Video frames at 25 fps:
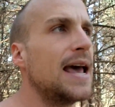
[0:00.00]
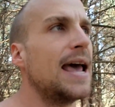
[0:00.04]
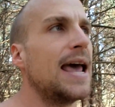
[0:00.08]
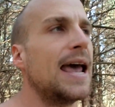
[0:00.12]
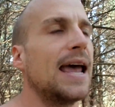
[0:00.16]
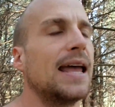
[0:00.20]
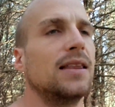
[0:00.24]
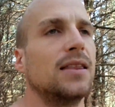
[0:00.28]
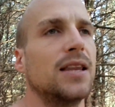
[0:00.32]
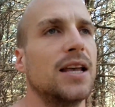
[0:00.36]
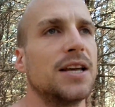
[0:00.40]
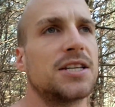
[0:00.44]

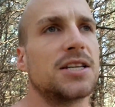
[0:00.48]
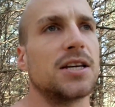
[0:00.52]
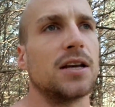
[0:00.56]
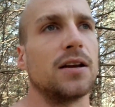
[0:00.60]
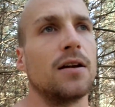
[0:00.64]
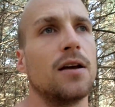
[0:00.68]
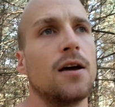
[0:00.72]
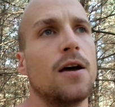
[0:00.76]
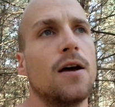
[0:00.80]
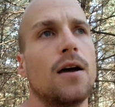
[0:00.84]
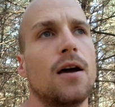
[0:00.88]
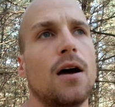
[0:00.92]
And
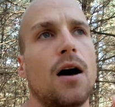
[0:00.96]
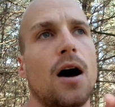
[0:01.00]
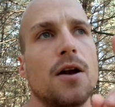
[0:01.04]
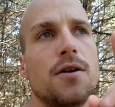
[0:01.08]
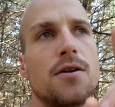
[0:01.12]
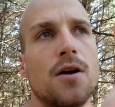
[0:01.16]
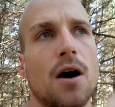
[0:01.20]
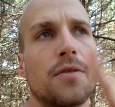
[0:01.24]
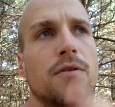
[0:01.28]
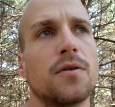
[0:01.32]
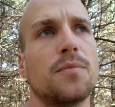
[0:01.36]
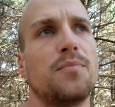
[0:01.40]
listen,
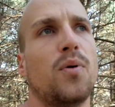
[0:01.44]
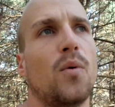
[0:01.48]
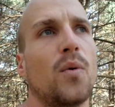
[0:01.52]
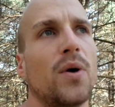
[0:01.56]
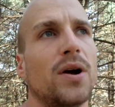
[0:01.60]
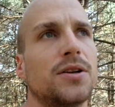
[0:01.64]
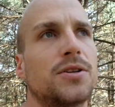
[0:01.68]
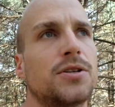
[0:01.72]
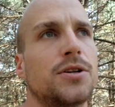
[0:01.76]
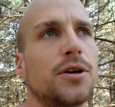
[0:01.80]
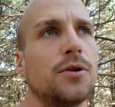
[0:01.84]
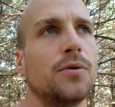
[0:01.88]
another
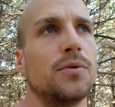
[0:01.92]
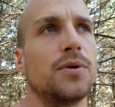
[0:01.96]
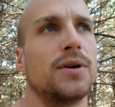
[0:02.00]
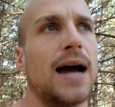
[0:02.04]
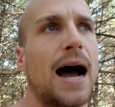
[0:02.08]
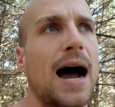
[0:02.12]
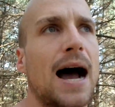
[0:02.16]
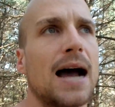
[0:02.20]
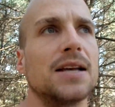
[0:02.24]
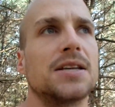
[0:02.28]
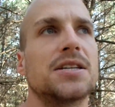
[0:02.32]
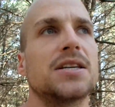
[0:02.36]
point too,
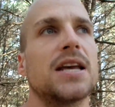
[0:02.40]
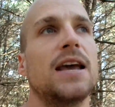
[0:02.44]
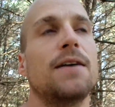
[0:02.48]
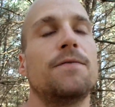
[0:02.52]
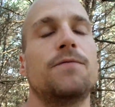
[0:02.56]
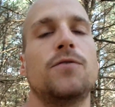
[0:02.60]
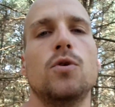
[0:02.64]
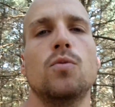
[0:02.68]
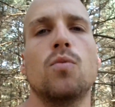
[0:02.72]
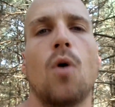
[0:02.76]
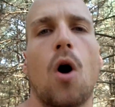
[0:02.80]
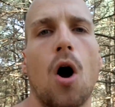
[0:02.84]
guys,
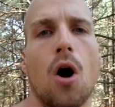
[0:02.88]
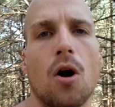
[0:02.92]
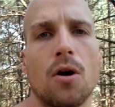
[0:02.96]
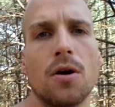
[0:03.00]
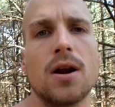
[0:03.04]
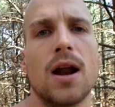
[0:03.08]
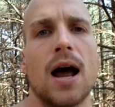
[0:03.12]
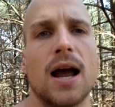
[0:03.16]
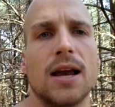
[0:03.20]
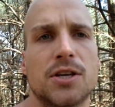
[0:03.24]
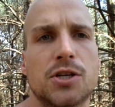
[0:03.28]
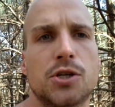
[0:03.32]
if you are
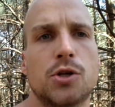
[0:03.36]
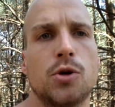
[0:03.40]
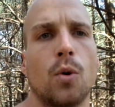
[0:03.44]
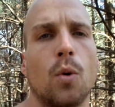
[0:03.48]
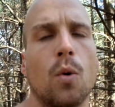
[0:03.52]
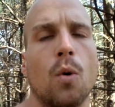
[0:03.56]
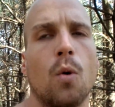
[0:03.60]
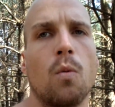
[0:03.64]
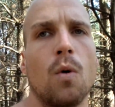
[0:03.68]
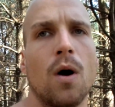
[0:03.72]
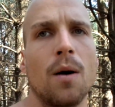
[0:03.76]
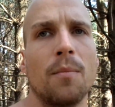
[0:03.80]
nice to
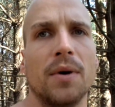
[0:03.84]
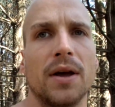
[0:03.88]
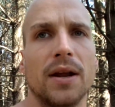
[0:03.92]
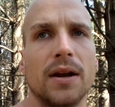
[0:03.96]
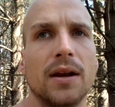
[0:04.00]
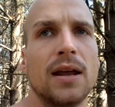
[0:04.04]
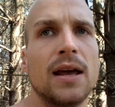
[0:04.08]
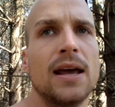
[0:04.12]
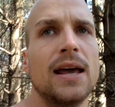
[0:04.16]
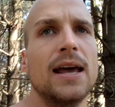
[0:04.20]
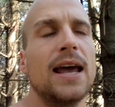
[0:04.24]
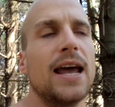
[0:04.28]
a
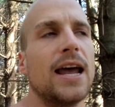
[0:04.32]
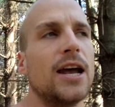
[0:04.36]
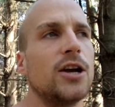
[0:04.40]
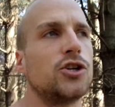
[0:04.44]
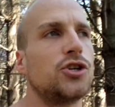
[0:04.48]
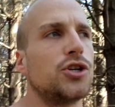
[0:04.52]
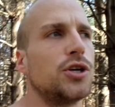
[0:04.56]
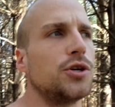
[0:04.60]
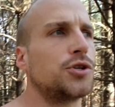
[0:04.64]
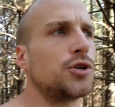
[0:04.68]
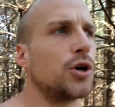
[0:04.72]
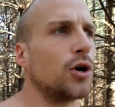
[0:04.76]
woman and
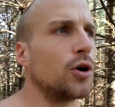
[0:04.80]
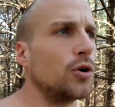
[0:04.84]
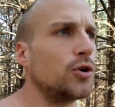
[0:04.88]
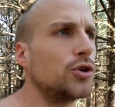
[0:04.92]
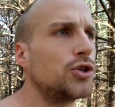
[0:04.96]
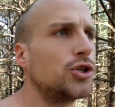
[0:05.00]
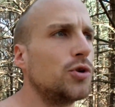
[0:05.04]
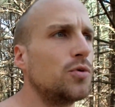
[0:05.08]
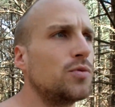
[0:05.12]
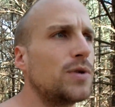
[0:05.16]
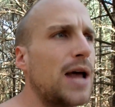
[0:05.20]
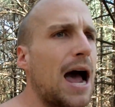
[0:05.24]
she
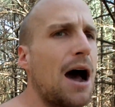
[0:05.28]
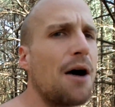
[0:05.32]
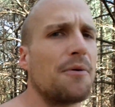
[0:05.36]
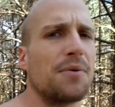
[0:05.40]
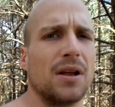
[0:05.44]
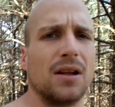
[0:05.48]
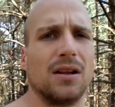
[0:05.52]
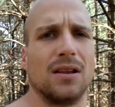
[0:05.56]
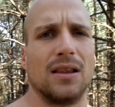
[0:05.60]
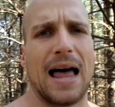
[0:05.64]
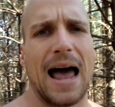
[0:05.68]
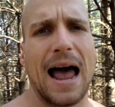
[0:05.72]
turns you down
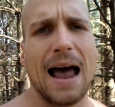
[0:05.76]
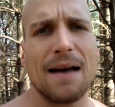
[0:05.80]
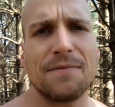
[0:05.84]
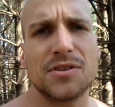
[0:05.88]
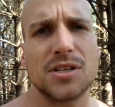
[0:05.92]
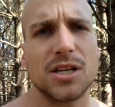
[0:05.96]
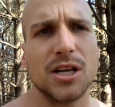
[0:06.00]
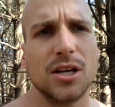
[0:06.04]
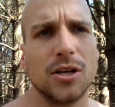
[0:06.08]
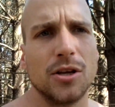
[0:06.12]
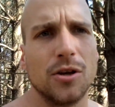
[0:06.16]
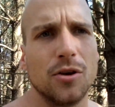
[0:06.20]
and
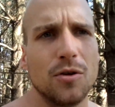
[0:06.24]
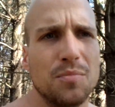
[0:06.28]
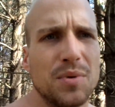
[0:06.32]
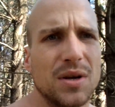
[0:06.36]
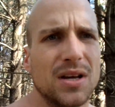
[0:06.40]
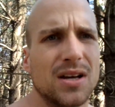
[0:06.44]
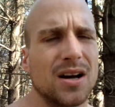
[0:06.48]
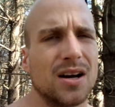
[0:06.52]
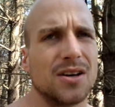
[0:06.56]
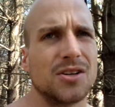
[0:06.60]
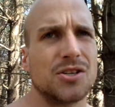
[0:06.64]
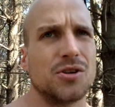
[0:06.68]
laughs at you
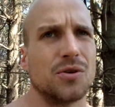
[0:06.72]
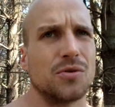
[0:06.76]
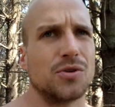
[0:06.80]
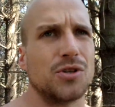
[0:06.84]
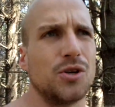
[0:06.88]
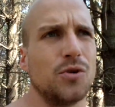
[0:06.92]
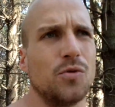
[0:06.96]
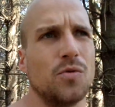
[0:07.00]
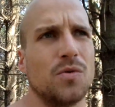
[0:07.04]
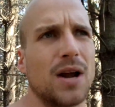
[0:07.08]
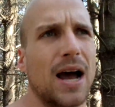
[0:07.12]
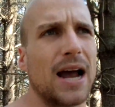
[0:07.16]
because you're
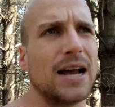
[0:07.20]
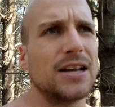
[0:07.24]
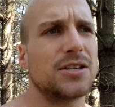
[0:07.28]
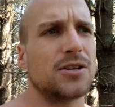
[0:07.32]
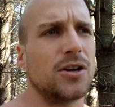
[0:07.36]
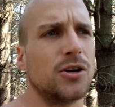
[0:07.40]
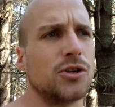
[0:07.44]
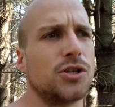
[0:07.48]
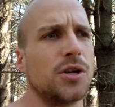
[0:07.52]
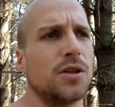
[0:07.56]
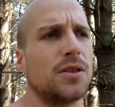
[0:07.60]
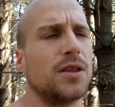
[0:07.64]
too nice
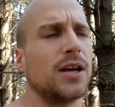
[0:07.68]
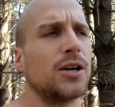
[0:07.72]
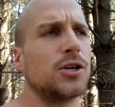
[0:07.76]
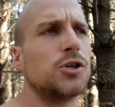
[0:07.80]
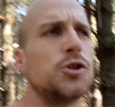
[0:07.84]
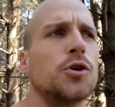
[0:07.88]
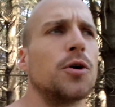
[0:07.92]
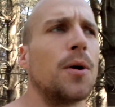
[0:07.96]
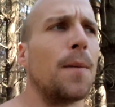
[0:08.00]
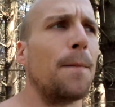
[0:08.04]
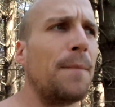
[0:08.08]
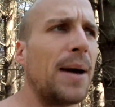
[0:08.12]
because she thinks
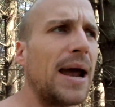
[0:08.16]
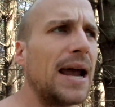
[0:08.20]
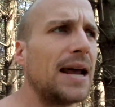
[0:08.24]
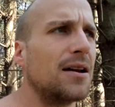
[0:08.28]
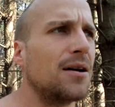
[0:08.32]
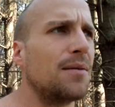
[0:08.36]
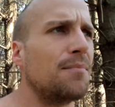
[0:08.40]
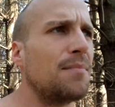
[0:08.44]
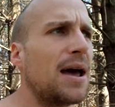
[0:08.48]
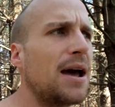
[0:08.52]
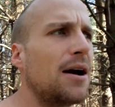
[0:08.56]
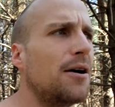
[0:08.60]
you're a
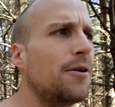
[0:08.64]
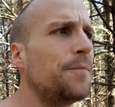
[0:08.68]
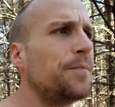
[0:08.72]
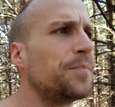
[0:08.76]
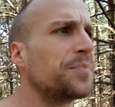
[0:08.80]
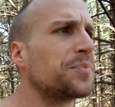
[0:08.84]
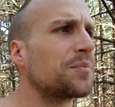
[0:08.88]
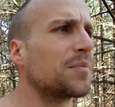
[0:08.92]
beta male,